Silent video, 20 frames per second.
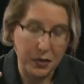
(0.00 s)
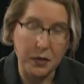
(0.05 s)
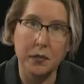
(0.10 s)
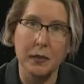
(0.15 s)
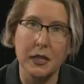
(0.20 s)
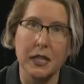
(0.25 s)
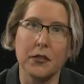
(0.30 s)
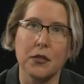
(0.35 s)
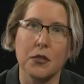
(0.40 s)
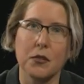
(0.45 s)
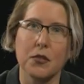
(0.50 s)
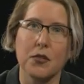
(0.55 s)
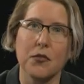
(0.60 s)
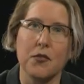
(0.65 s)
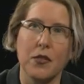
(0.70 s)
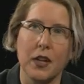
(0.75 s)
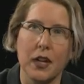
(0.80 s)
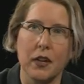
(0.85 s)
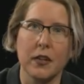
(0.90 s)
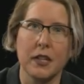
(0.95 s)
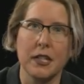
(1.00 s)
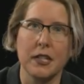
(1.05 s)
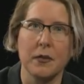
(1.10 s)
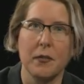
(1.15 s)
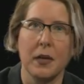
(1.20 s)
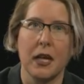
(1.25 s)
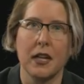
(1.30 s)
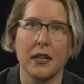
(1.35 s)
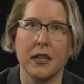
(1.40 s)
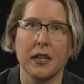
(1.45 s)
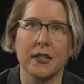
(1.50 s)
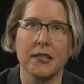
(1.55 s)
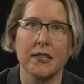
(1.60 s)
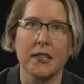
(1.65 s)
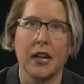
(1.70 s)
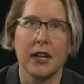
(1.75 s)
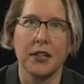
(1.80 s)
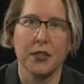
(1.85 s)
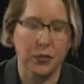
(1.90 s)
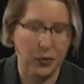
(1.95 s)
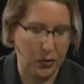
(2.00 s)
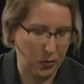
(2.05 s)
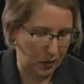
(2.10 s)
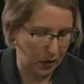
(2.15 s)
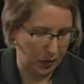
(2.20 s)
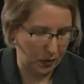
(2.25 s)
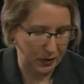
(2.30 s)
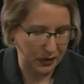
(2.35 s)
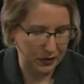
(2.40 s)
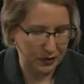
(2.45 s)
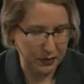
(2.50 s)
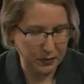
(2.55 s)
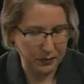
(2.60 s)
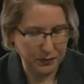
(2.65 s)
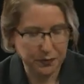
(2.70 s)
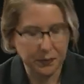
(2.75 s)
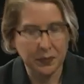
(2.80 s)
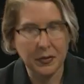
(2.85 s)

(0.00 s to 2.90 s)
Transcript: to meet those very demanding science requirements.